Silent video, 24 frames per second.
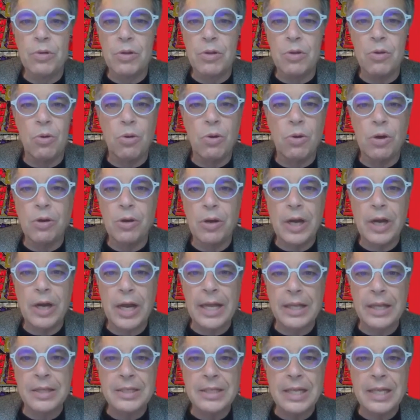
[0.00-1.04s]
Guor,
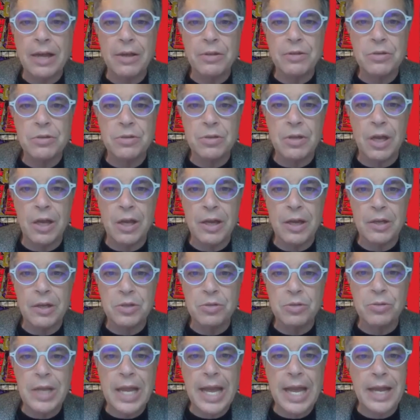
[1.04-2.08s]
and South
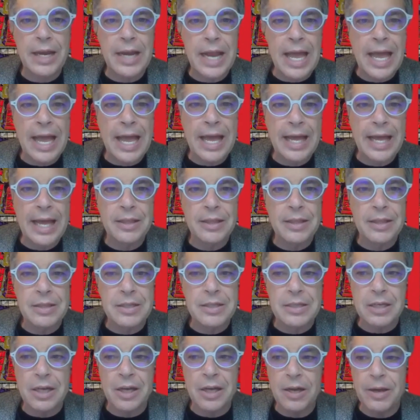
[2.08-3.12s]
Sudan, and
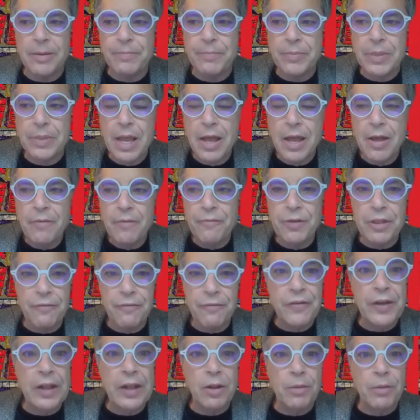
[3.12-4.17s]
for the
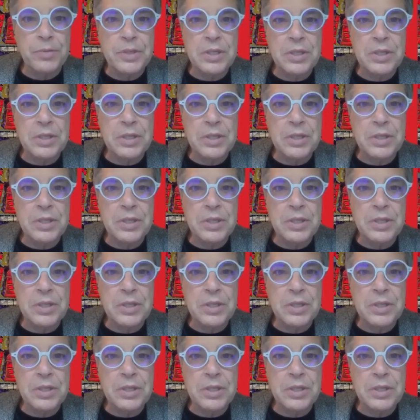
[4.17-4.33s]
film.